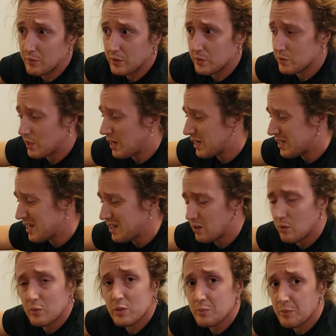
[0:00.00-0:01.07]
videos. I can't
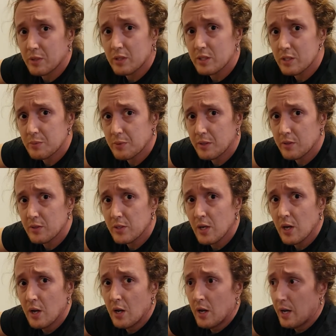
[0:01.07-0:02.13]
always bring these beers,
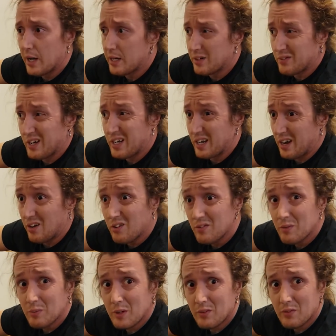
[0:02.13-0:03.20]
and I ran out of
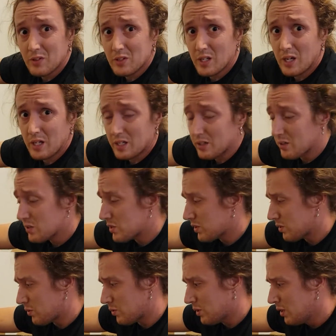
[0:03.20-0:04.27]
them when I first got here,
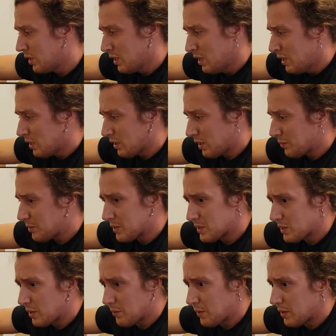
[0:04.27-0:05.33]
so a lot of
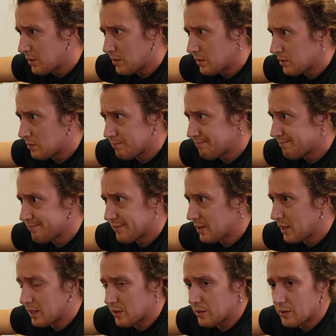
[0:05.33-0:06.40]
places I went,
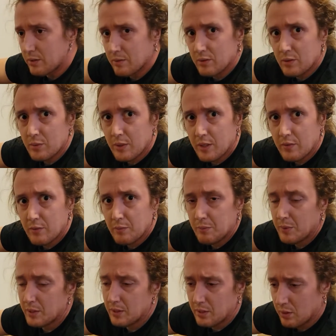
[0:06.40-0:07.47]
I couldn't do any of them,
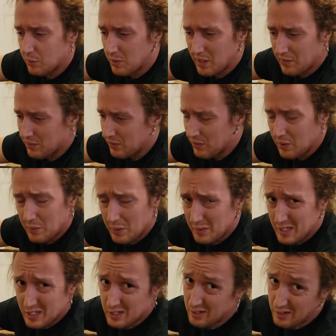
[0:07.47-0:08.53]
but, you know, whatever. If you don't want to
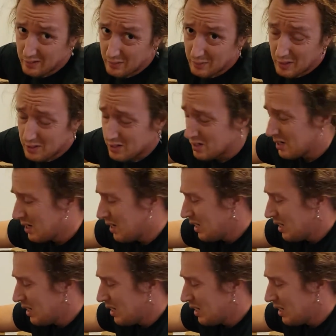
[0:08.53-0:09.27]
watch, you don't have to watch.